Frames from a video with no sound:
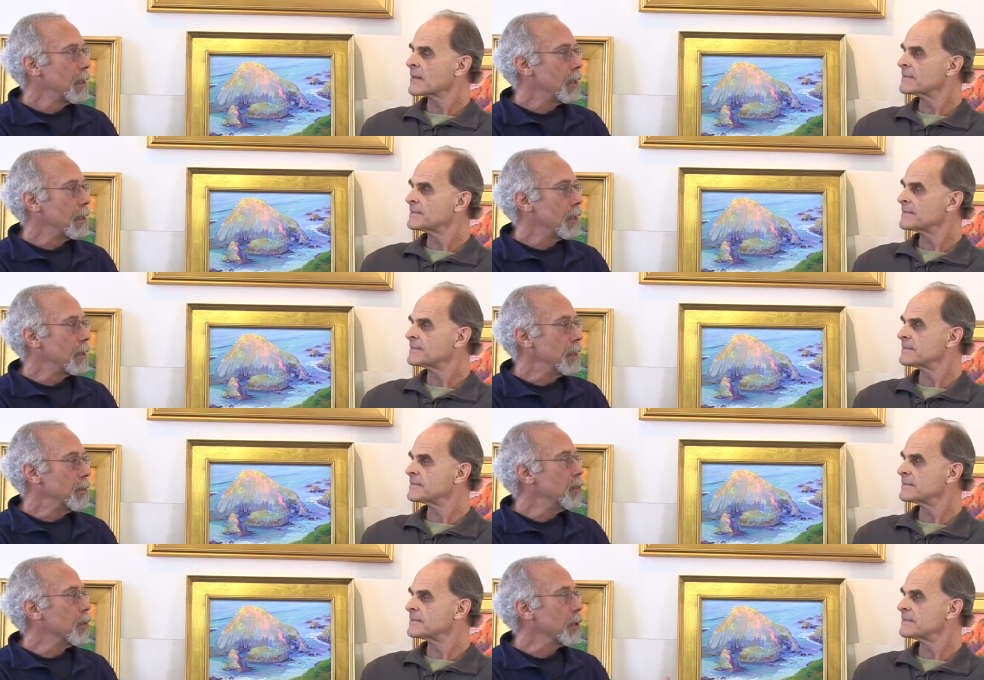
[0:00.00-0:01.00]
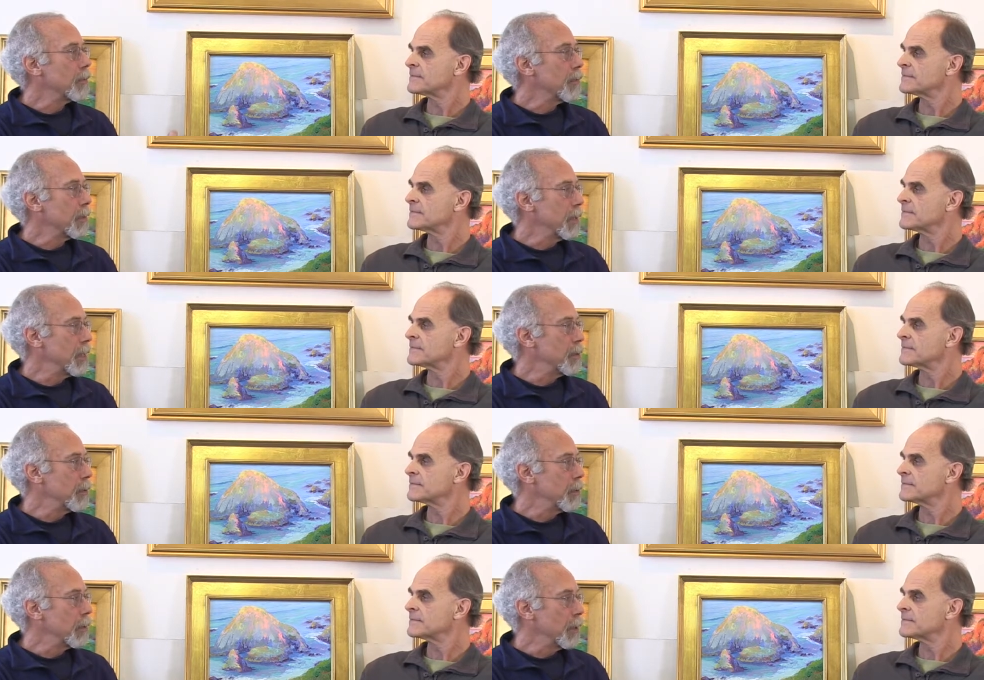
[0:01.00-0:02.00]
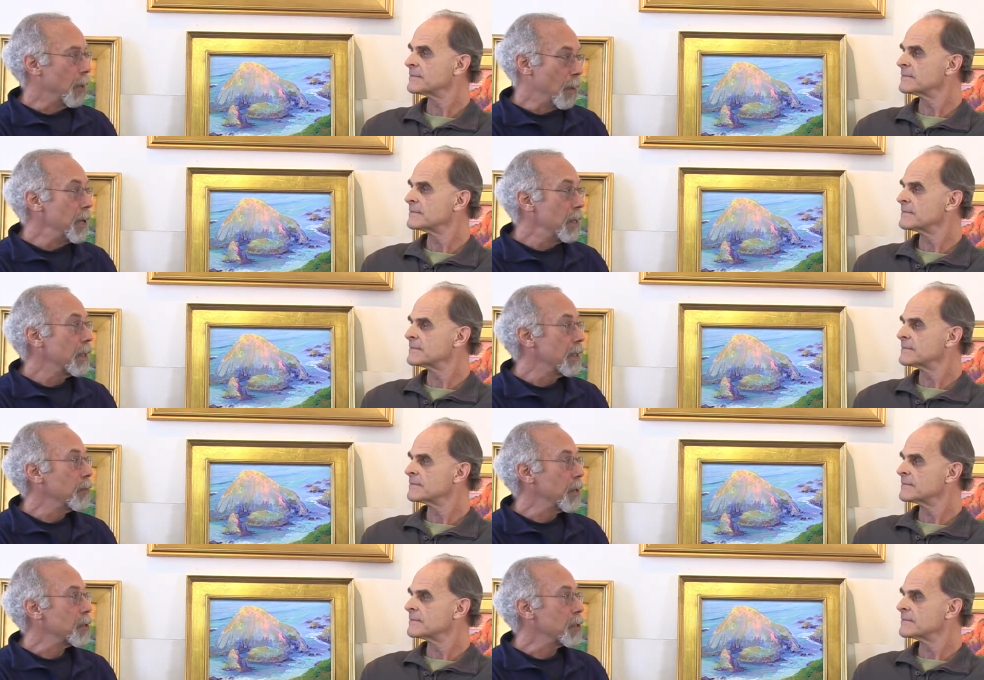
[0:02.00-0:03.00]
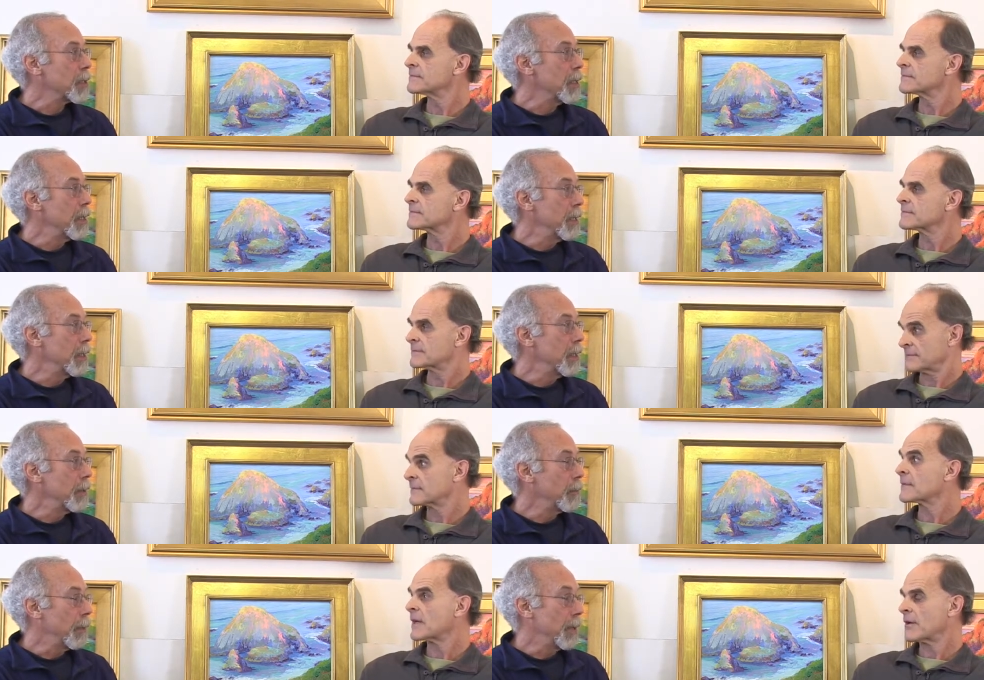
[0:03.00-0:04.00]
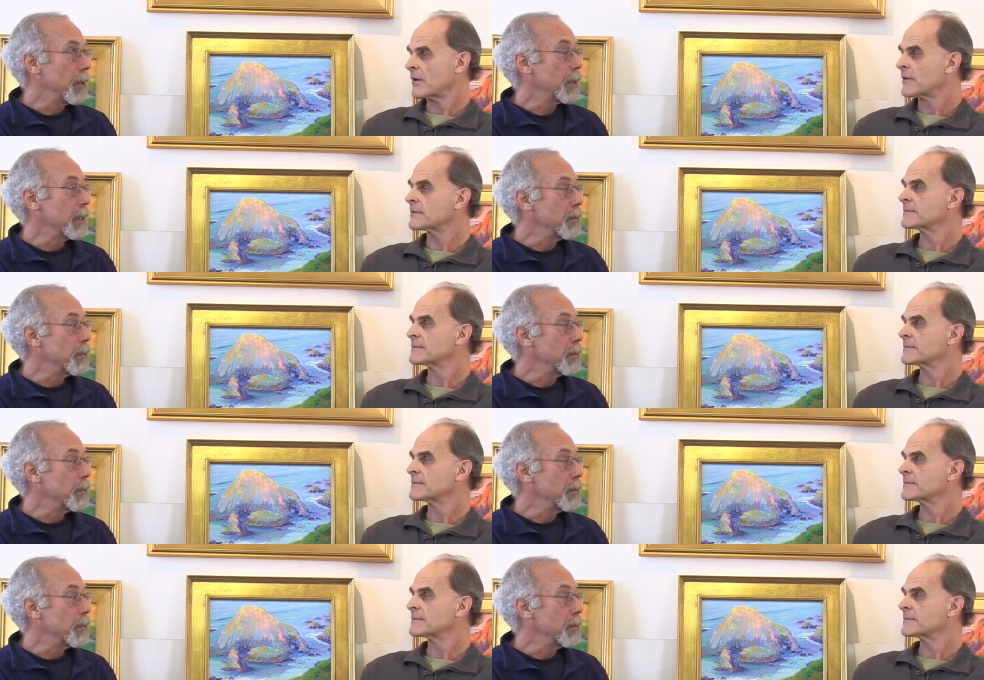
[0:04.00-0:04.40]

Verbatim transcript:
Speaker 1: uh, import into you know American impression. American uh-huh.